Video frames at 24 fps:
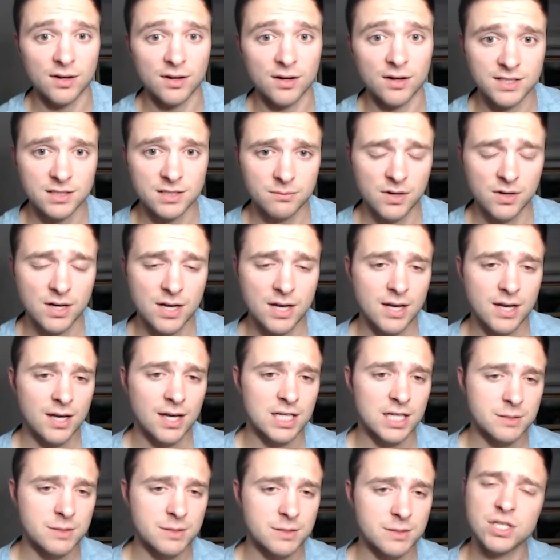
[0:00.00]
awesome,
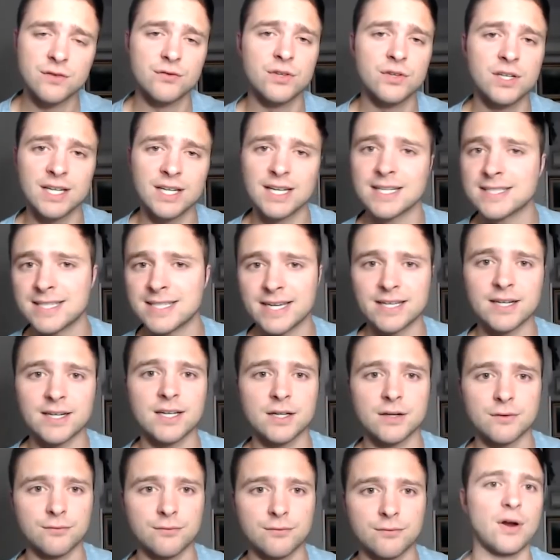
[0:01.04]
especially if you need to get data
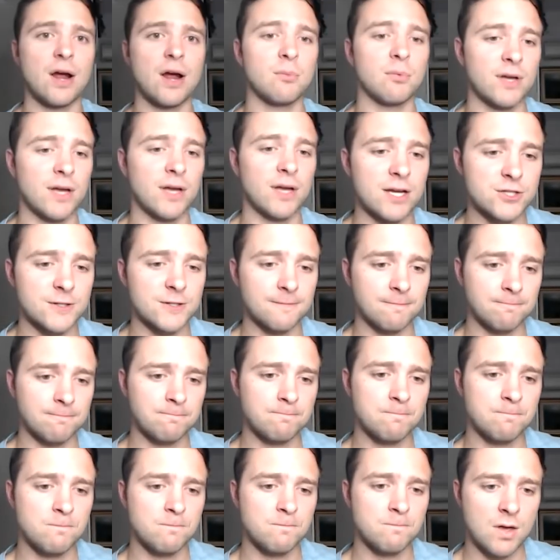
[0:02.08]
in for your application.
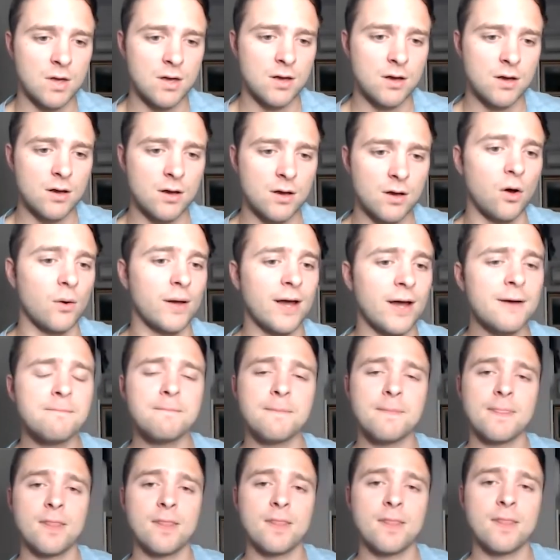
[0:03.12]
Okay, so
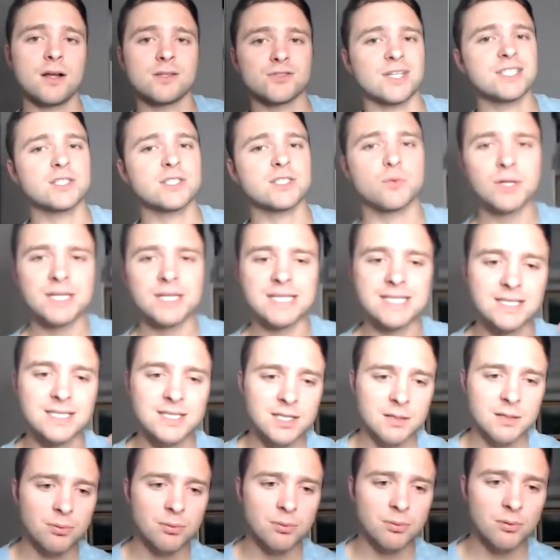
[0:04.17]
that's a really
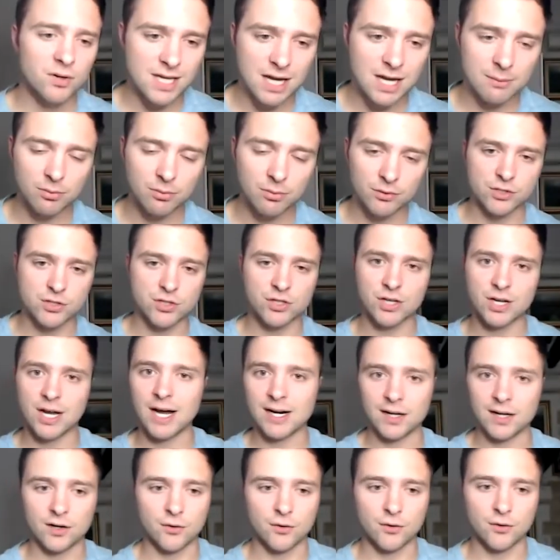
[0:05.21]
simple example to show you
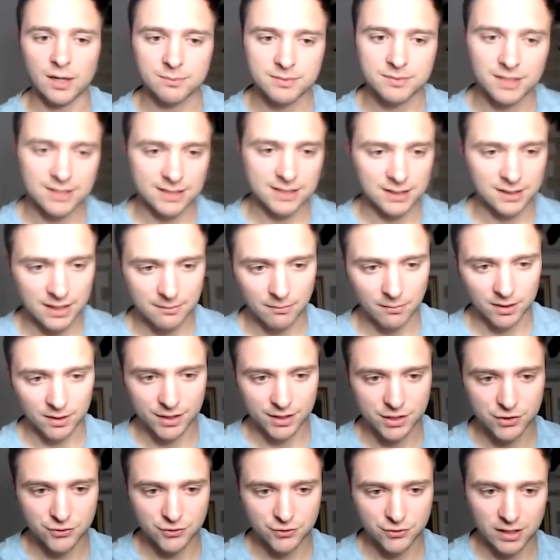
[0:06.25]
how to create, update, and delete money
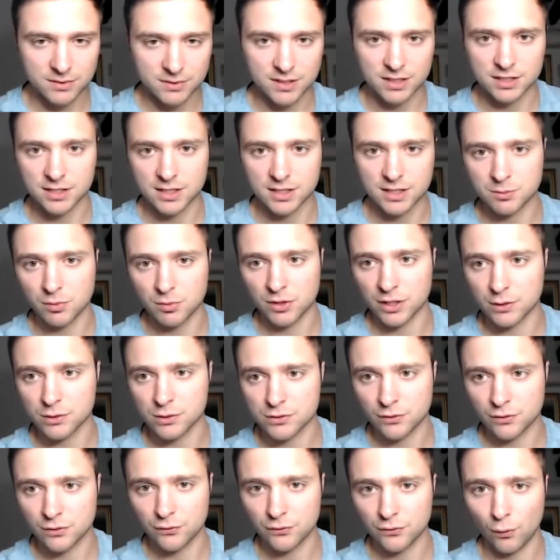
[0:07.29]
streams. It's pretty
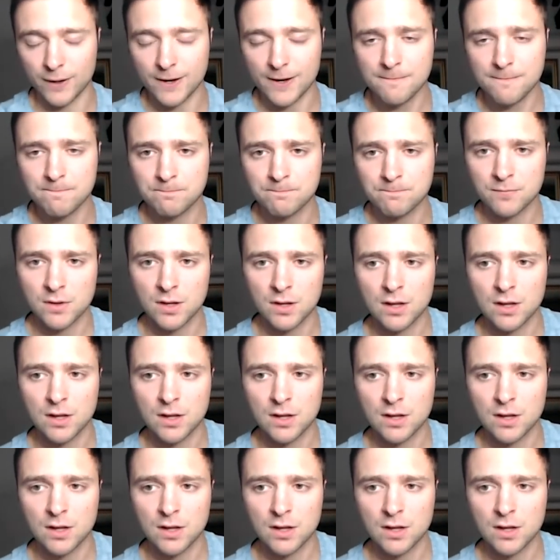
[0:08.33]
useful for you.